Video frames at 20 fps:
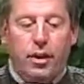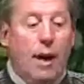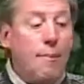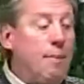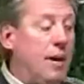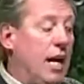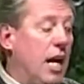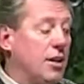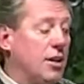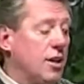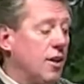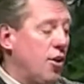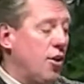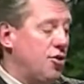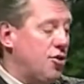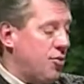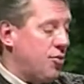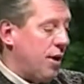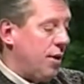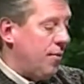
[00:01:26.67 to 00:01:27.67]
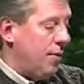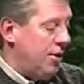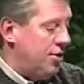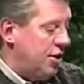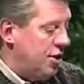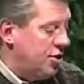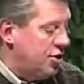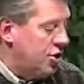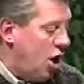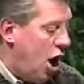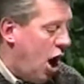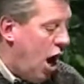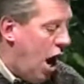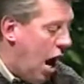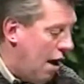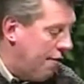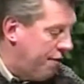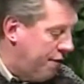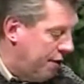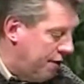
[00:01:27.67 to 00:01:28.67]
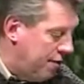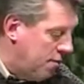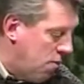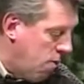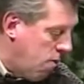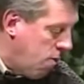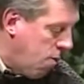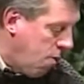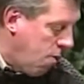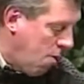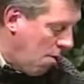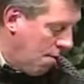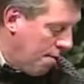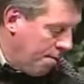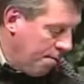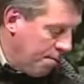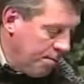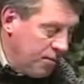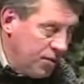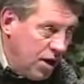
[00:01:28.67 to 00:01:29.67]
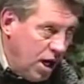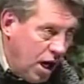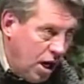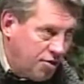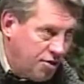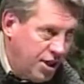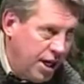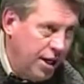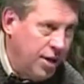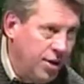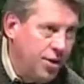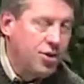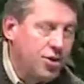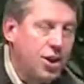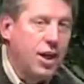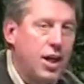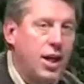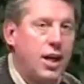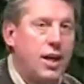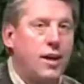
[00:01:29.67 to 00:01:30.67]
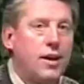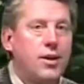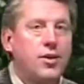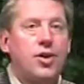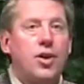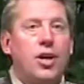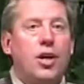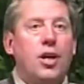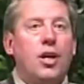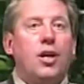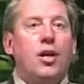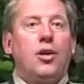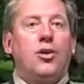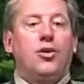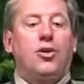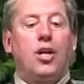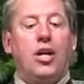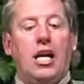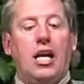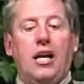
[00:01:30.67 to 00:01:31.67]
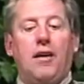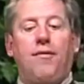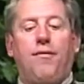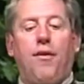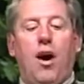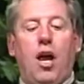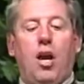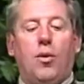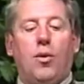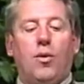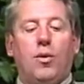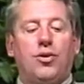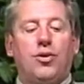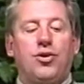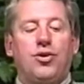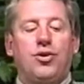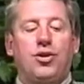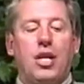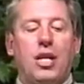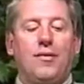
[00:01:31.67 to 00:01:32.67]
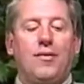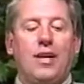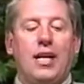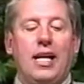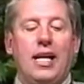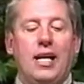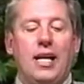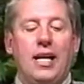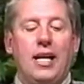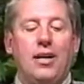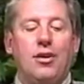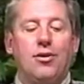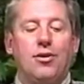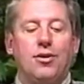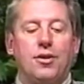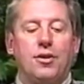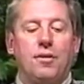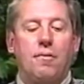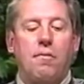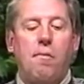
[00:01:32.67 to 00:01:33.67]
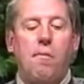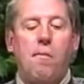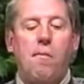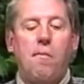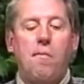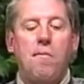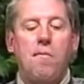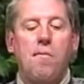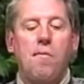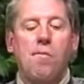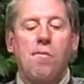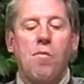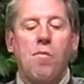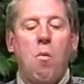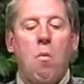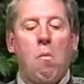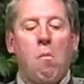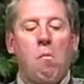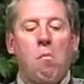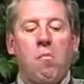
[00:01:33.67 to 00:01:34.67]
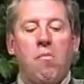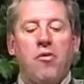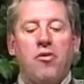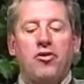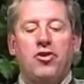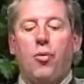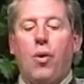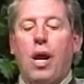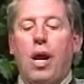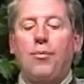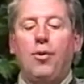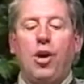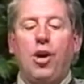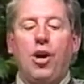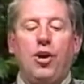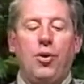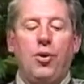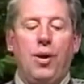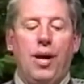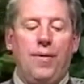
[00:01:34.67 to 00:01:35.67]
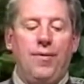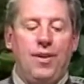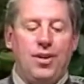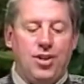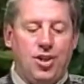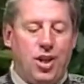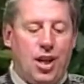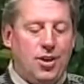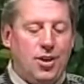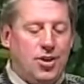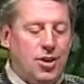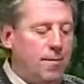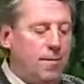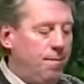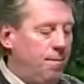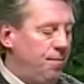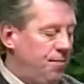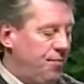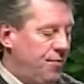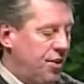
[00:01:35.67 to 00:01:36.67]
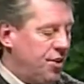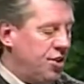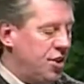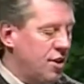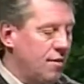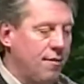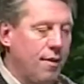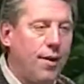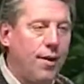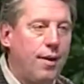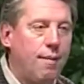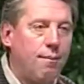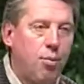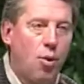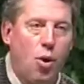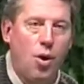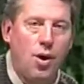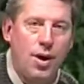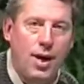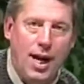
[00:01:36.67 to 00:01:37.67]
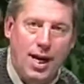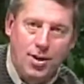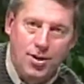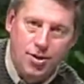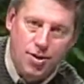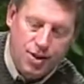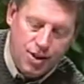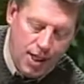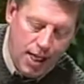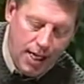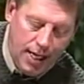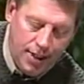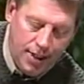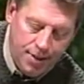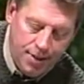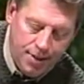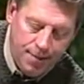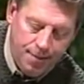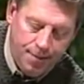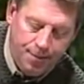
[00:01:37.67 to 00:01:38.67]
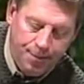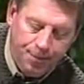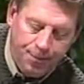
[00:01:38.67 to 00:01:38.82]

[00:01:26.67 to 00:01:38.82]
And because of those 3 reasons, often our tendency is to lead followers instead of leading leaders. So what I'm going to do in this lesson, this is a very important exercise.